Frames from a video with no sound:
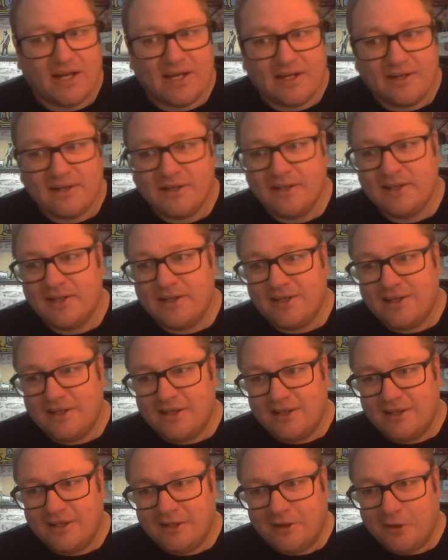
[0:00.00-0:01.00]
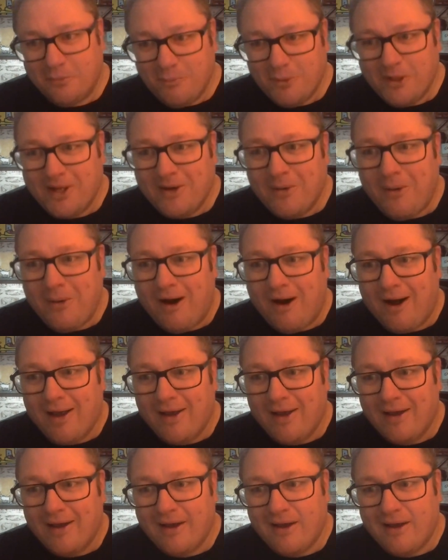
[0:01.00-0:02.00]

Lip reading: in can be quite